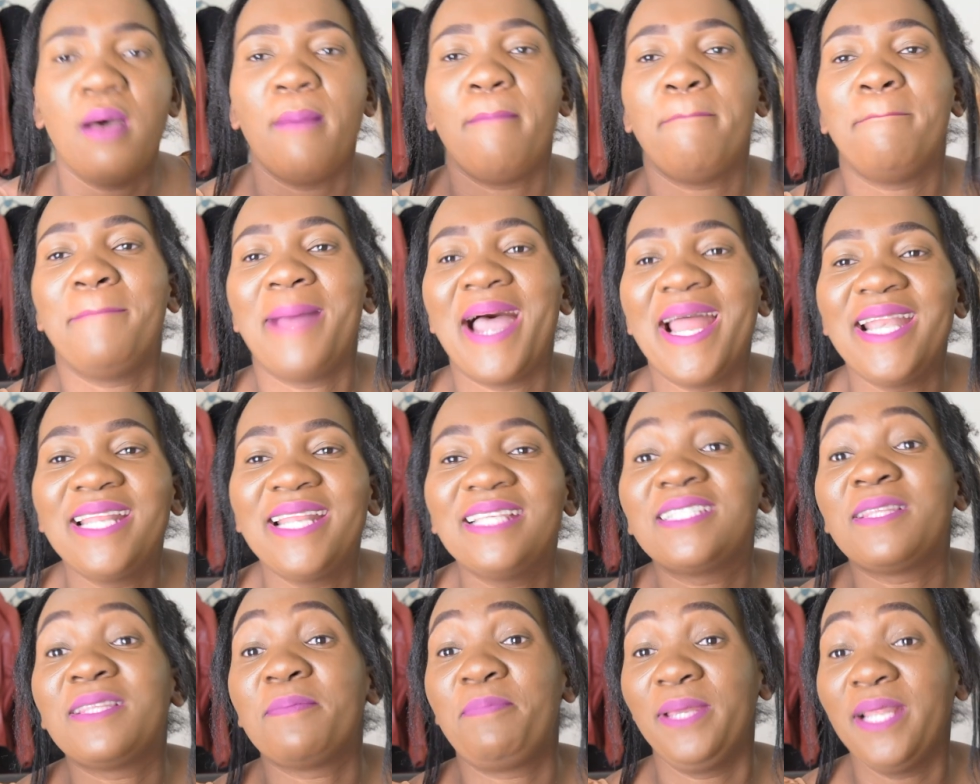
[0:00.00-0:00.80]

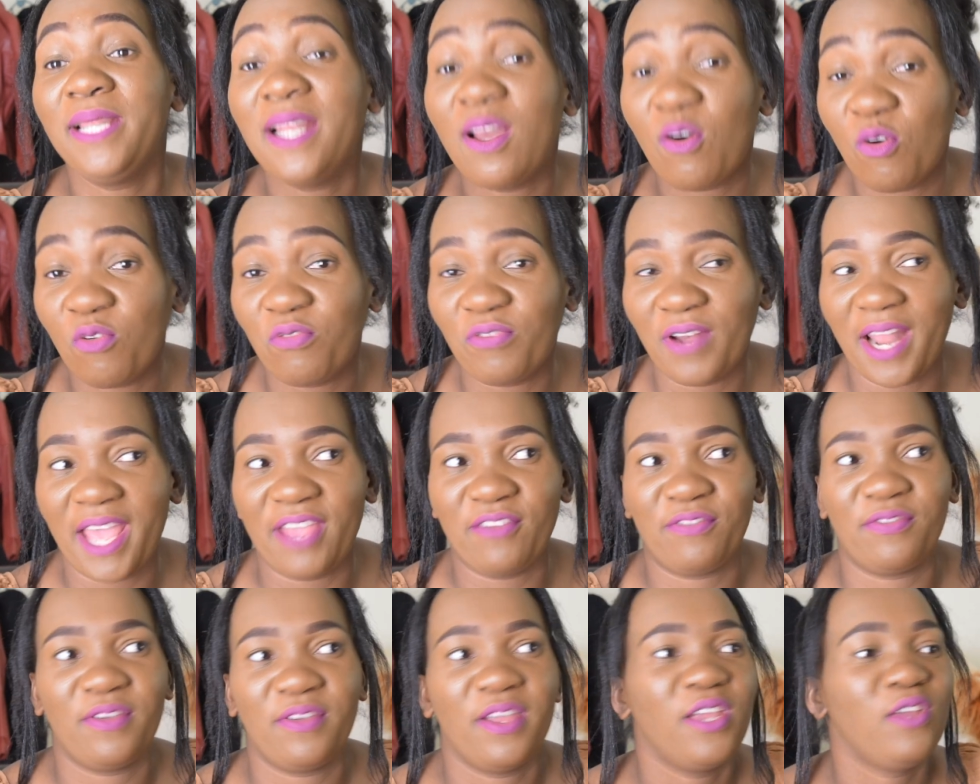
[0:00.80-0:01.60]
Money is the pillar of
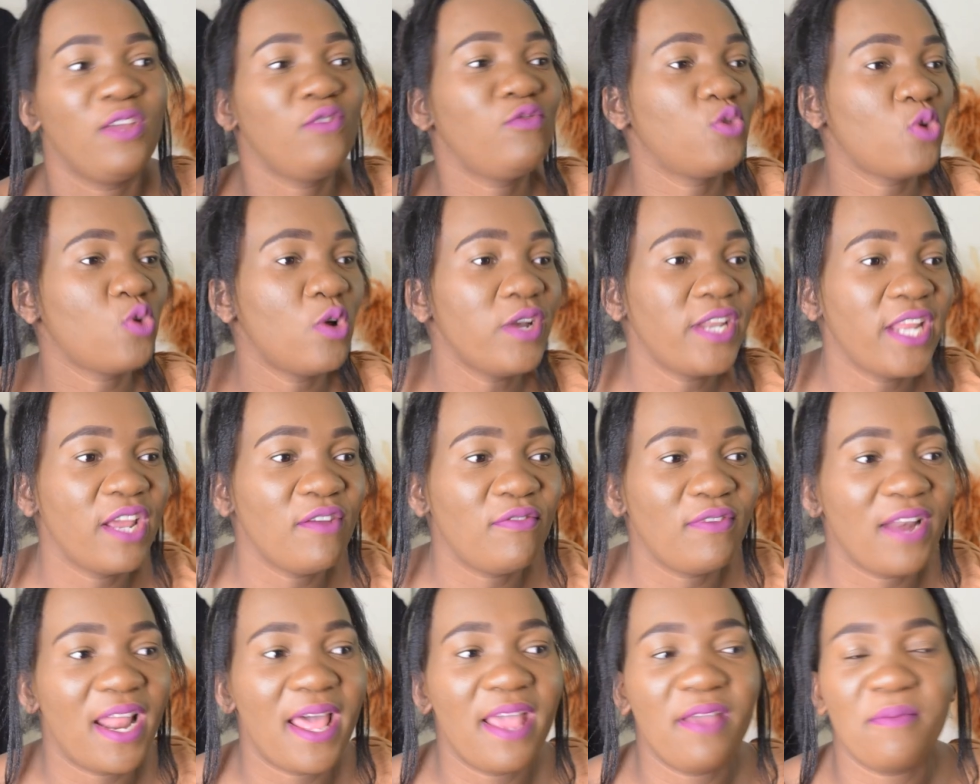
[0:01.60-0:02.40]
life. If you don't
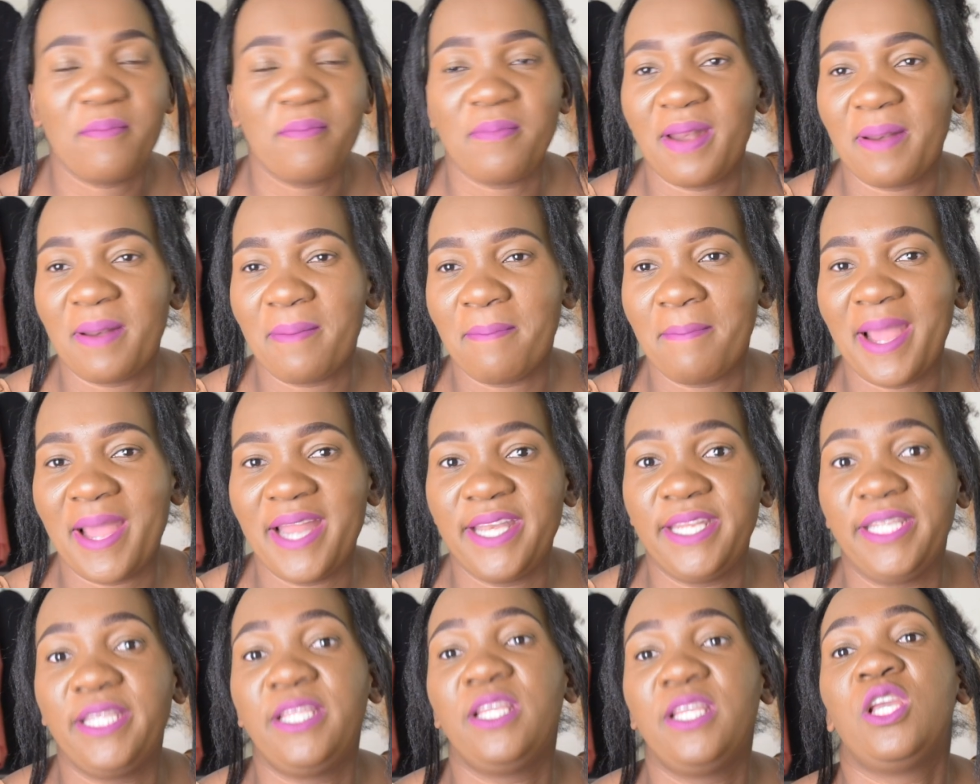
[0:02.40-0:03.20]
have li-
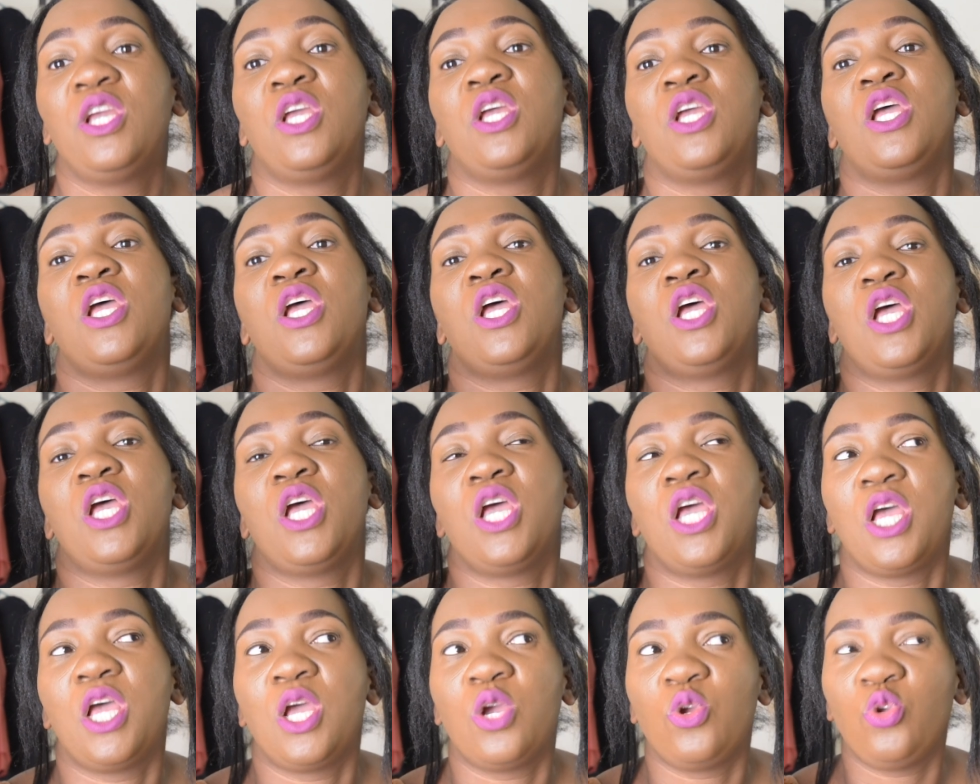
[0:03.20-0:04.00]
money,
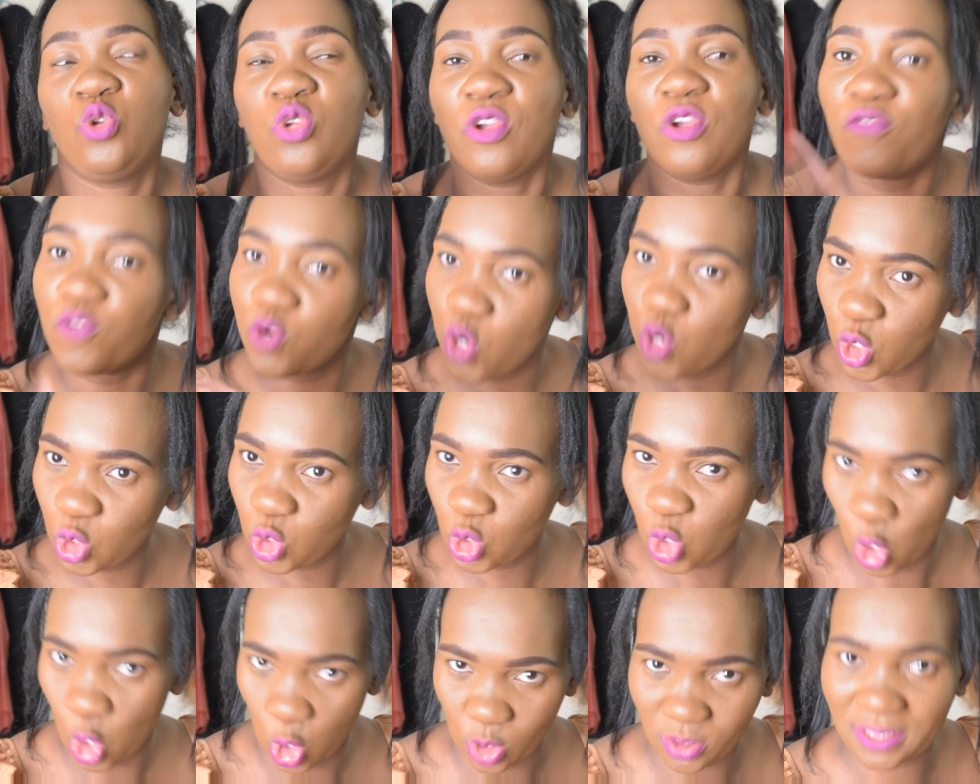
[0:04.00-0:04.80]
you have
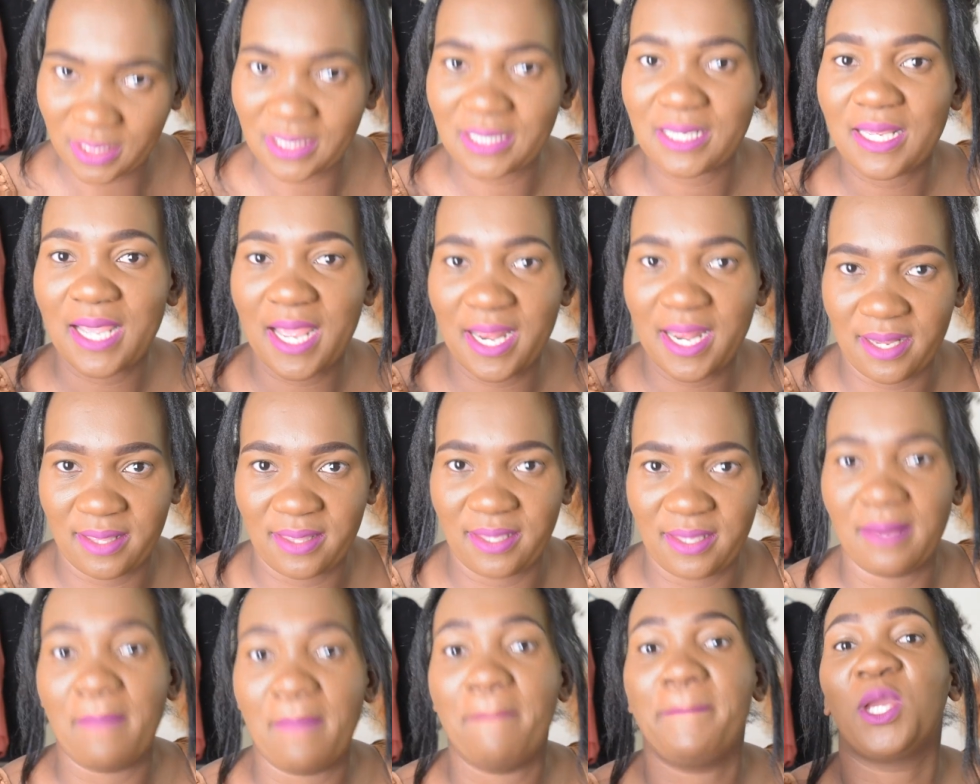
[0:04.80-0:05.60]
not lost
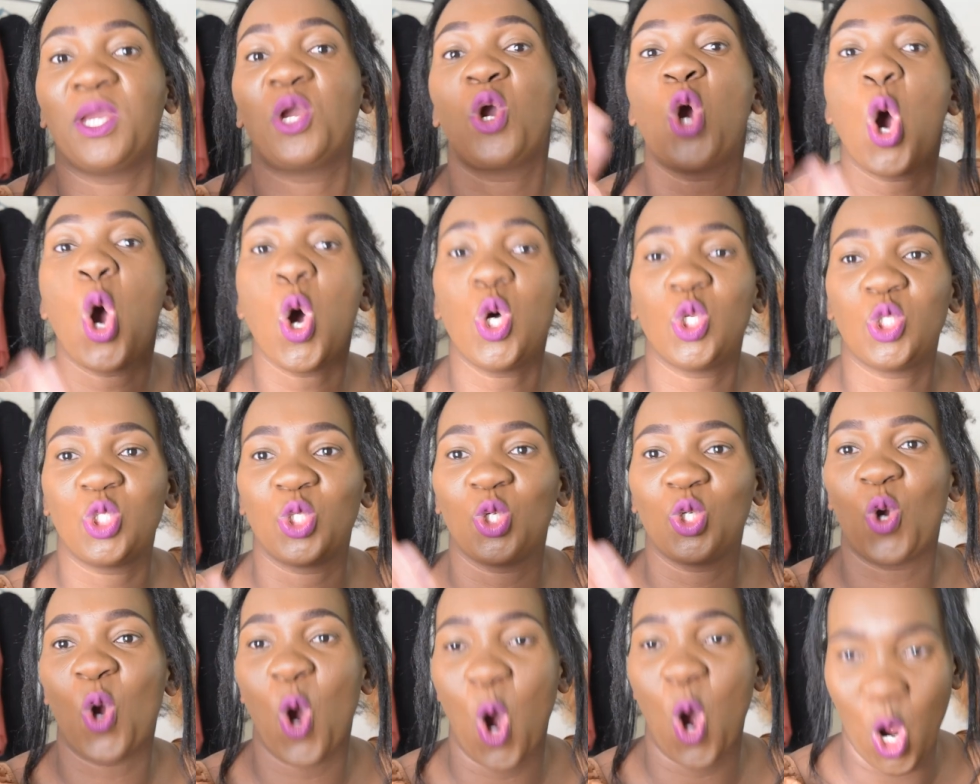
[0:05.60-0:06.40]
anything
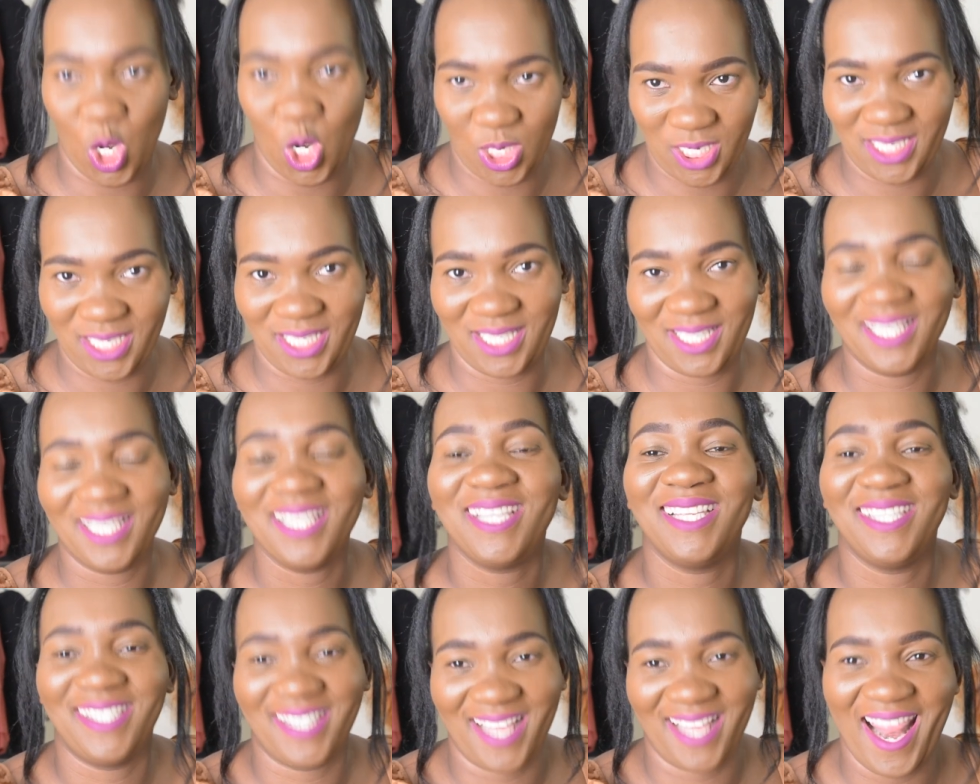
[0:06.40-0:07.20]
because God
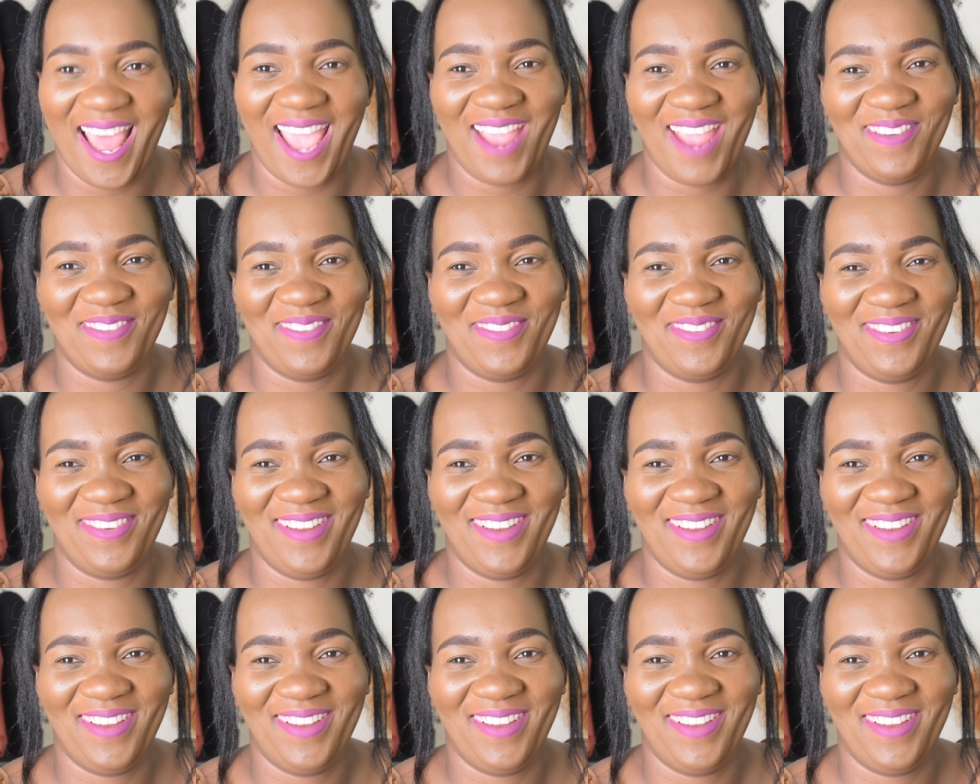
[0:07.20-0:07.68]
is alive.